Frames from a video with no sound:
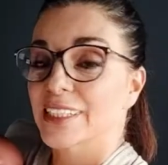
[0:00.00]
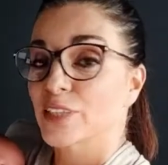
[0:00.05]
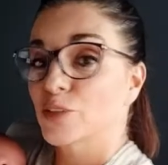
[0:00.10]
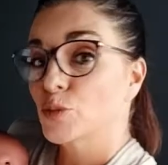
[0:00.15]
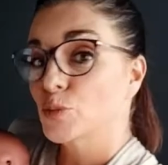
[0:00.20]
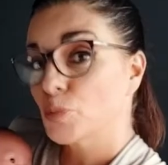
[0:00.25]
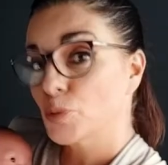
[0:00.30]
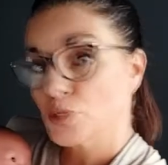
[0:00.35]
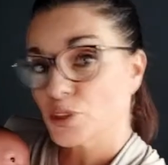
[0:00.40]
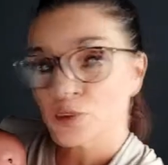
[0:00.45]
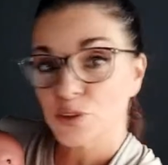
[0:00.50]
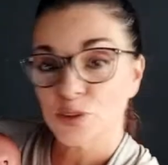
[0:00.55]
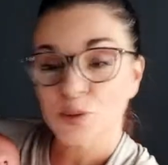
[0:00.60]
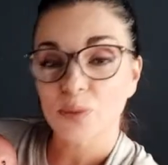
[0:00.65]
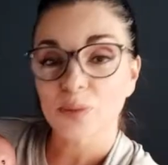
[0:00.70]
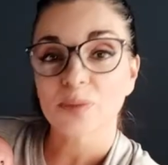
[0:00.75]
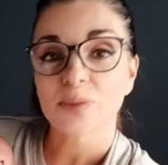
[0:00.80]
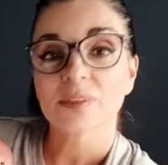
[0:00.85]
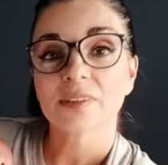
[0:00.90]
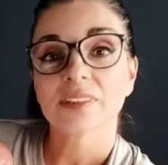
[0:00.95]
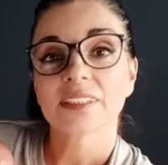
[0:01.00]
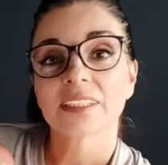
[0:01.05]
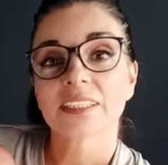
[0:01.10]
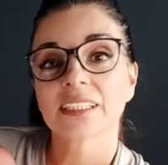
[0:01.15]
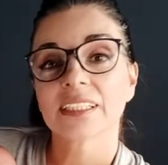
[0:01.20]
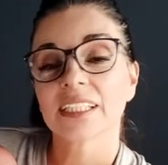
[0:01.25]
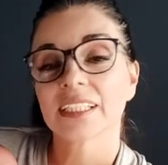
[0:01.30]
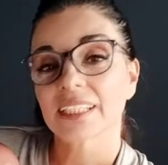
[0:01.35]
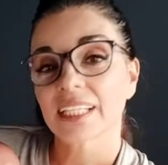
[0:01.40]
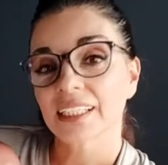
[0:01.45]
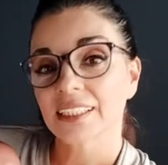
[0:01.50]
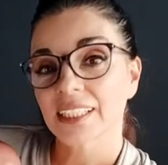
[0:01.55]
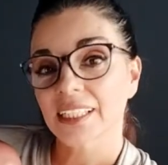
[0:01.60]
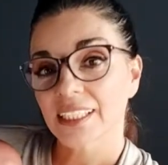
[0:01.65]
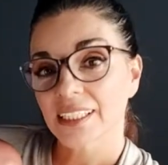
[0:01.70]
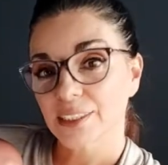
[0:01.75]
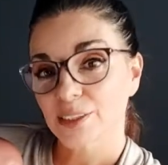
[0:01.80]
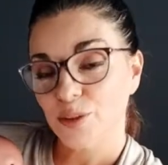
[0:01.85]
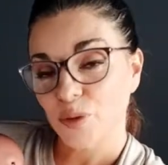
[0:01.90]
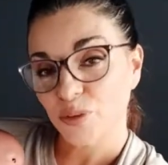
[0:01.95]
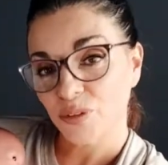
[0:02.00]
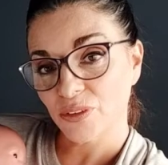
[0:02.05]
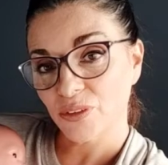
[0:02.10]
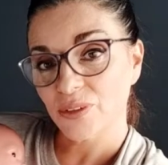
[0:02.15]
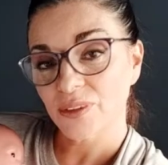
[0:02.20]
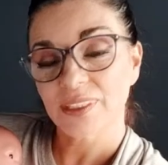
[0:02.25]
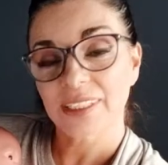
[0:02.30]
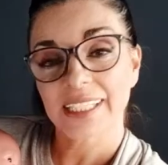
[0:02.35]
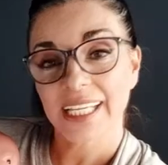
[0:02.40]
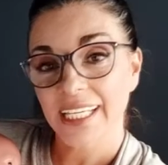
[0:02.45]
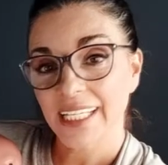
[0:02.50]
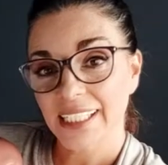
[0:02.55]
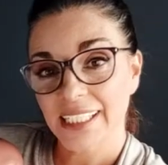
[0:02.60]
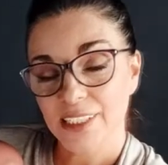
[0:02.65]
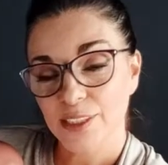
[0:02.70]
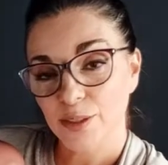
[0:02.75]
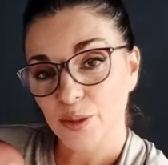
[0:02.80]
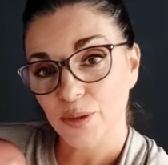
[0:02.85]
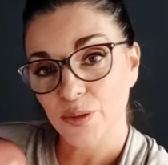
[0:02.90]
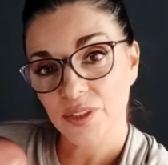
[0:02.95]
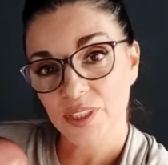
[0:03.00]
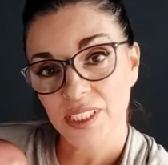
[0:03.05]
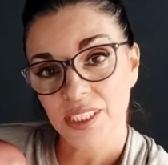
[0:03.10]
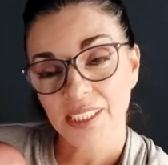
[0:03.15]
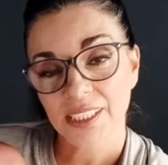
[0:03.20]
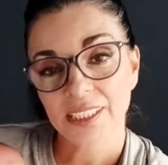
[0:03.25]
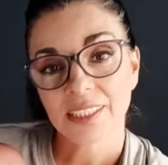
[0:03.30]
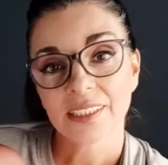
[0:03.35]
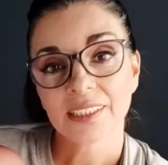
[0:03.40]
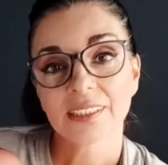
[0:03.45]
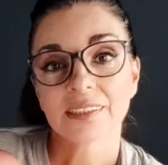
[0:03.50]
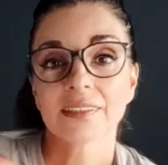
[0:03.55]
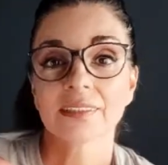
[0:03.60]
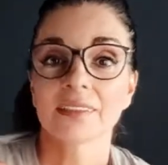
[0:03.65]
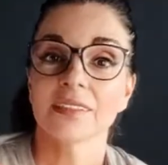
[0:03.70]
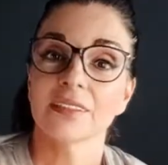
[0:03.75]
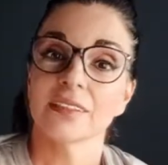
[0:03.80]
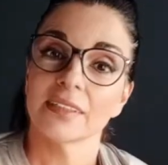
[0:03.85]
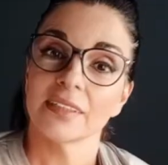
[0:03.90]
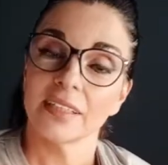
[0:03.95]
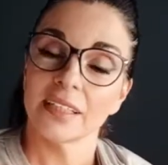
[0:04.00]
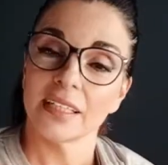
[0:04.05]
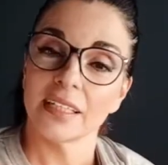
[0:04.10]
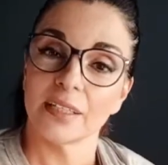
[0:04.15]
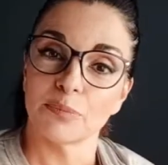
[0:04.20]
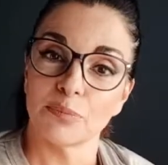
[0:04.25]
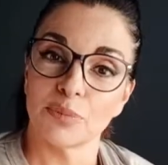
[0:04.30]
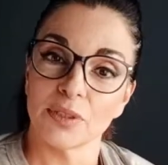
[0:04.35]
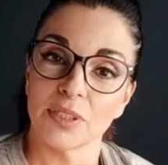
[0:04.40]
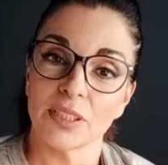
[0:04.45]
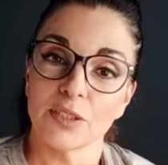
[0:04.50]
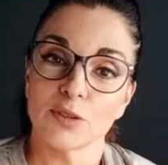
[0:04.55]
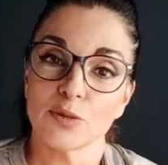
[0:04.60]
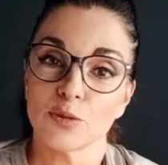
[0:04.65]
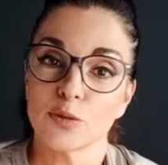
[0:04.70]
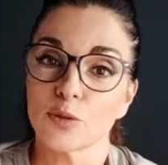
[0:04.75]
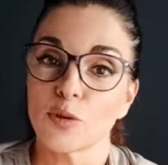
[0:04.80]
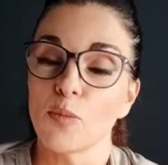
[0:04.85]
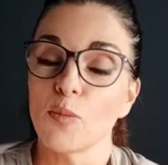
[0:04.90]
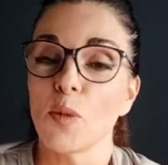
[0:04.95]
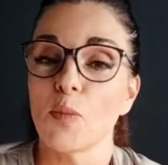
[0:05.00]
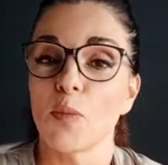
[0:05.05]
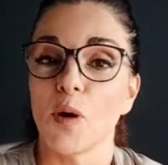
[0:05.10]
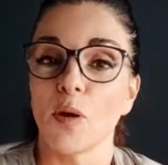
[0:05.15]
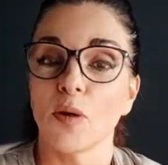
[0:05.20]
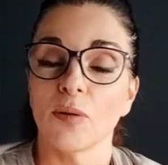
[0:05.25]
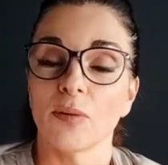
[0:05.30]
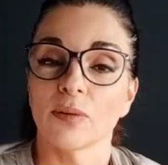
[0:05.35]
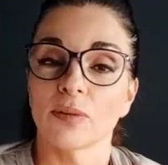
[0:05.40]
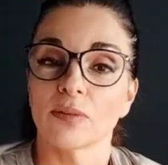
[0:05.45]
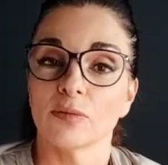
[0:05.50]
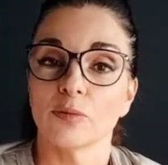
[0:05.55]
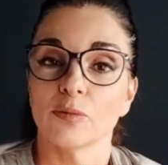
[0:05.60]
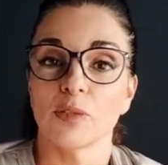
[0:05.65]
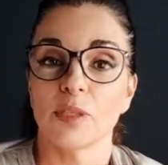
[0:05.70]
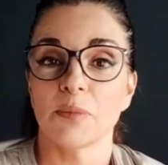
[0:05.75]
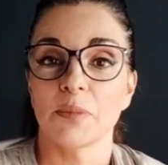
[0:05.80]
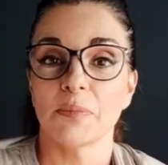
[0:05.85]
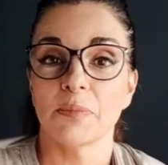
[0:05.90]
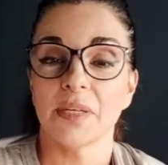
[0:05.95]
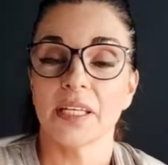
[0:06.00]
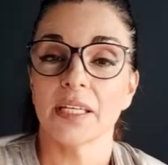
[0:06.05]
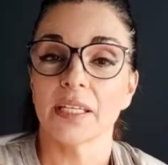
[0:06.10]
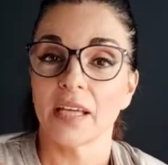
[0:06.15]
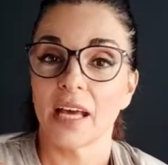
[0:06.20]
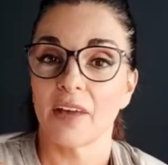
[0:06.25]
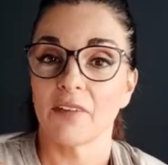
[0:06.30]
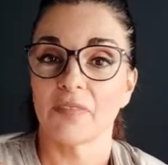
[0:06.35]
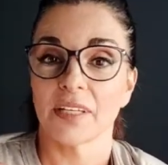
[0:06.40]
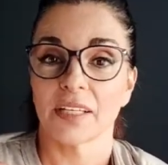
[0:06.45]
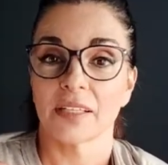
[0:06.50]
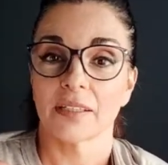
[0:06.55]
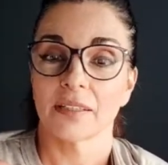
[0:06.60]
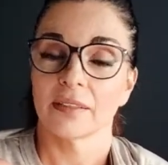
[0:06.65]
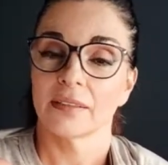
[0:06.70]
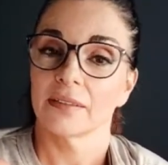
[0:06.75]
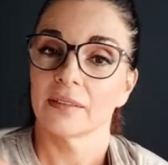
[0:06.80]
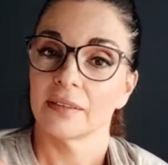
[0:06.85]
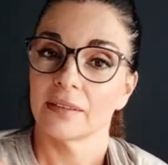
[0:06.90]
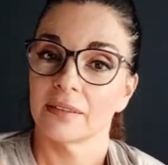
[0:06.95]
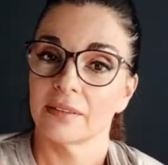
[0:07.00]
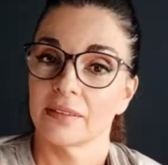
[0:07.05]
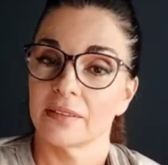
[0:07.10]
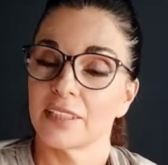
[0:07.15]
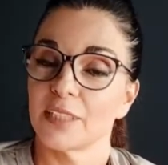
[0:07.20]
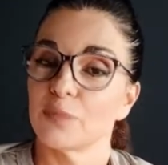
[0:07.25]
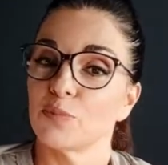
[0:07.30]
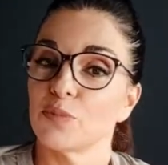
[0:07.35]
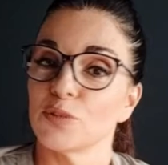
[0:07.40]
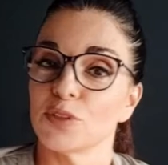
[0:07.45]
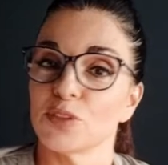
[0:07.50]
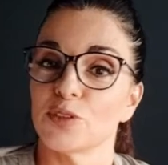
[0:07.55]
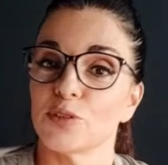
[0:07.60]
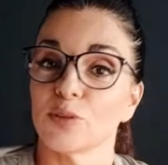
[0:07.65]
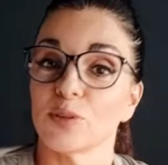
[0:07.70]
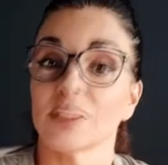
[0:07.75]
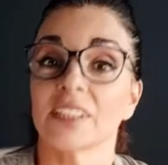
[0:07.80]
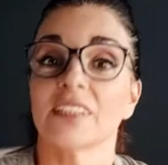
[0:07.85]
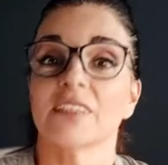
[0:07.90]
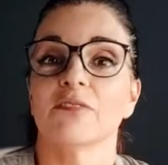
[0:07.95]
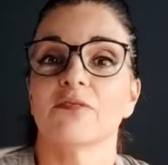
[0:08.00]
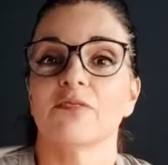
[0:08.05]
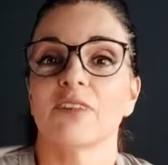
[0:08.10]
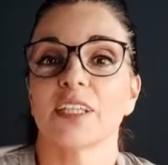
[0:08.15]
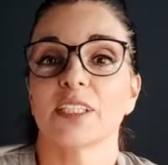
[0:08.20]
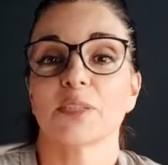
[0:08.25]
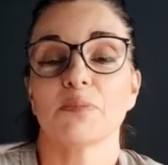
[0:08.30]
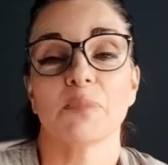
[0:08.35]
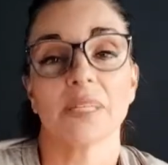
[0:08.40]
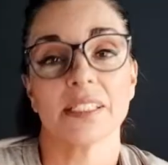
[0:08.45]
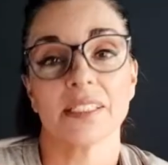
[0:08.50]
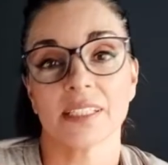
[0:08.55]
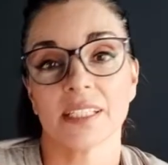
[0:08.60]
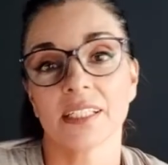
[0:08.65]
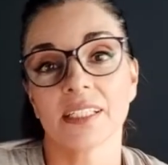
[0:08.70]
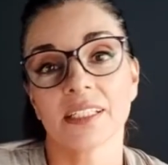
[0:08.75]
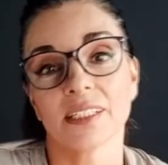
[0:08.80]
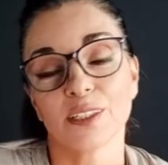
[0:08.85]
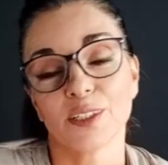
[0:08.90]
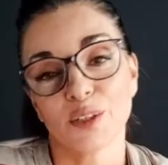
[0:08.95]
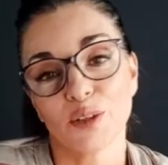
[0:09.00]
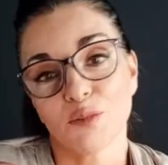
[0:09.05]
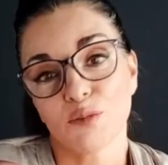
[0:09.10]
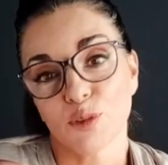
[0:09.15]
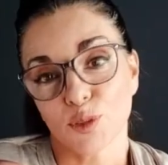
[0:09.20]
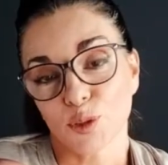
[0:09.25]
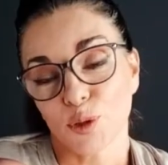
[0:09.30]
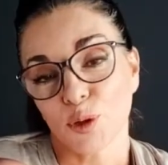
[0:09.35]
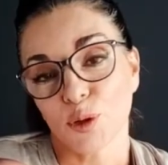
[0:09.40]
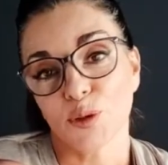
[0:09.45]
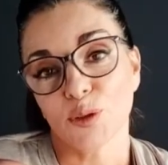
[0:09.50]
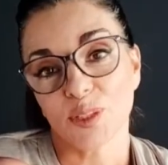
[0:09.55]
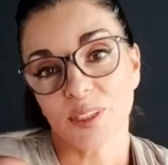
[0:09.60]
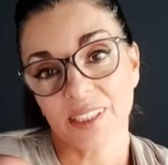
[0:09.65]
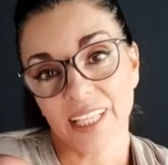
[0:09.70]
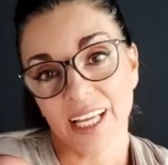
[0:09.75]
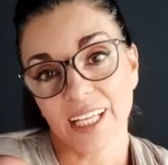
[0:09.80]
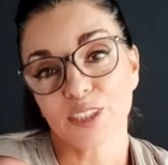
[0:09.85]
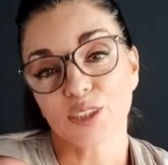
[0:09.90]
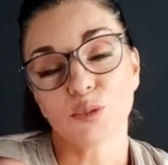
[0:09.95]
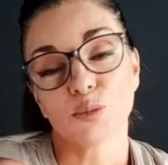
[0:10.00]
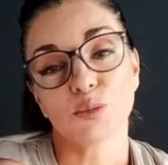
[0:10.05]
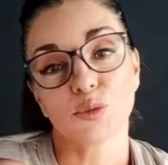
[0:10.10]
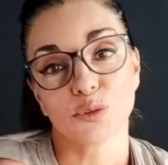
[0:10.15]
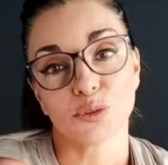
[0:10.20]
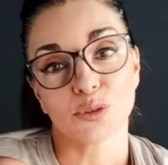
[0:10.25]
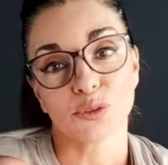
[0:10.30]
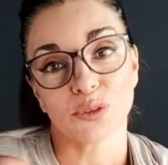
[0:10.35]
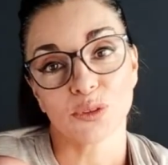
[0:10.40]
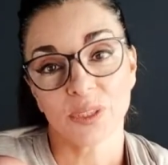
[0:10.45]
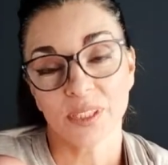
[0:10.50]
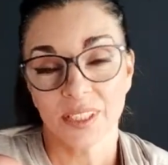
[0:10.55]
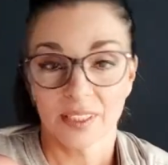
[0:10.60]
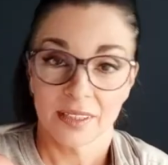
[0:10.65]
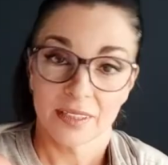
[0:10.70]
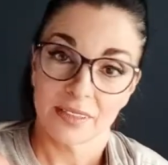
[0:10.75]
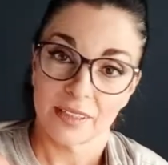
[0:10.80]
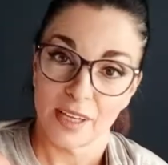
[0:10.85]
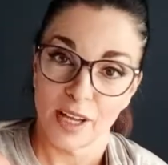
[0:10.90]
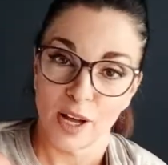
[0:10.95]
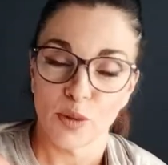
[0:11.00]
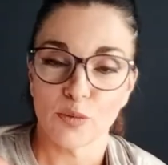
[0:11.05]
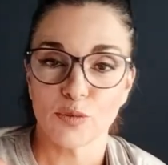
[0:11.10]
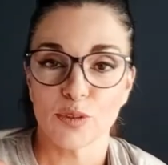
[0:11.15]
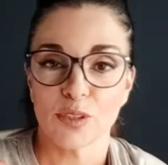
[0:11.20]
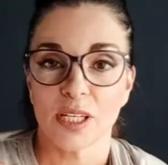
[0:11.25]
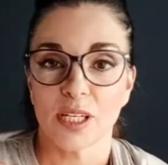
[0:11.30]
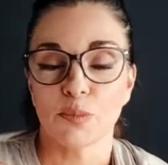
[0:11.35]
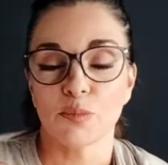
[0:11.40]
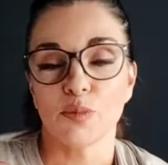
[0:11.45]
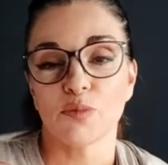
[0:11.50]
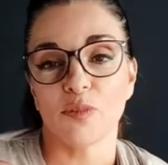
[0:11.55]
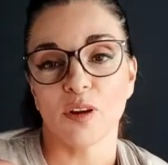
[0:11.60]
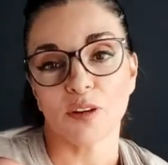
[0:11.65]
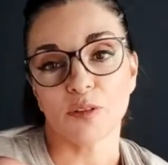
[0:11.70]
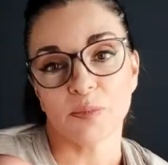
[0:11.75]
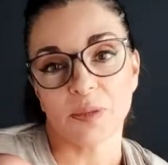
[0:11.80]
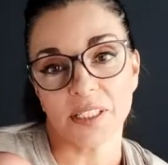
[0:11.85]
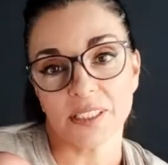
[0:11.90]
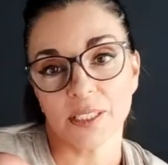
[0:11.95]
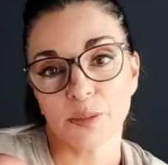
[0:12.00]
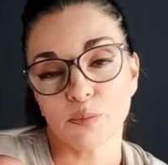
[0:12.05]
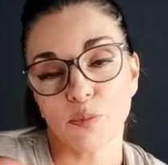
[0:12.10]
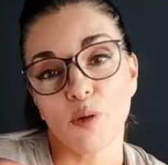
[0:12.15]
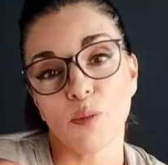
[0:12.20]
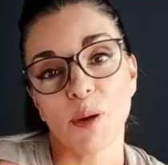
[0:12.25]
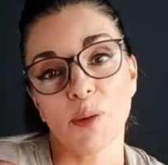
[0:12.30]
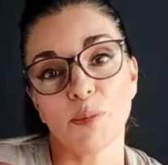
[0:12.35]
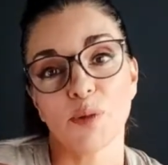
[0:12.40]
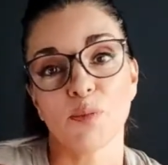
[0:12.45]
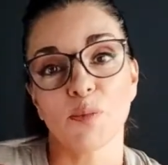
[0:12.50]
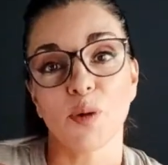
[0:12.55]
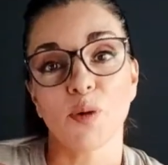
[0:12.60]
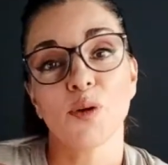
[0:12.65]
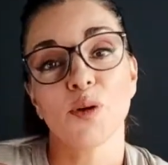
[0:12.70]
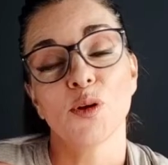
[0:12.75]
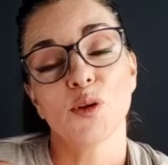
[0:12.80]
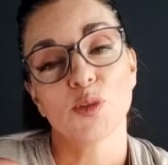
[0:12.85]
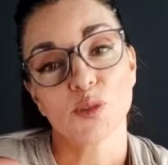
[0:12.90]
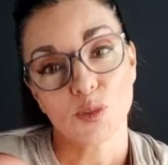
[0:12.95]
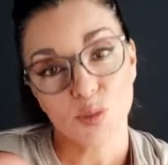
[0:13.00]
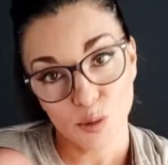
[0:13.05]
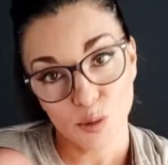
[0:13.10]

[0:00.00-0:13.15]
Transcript: It's a position that is interesting for newborn babies until they reach a certain size. When, seated in this position, baby is higher than your bust, you'll probably need to carry him on your hip.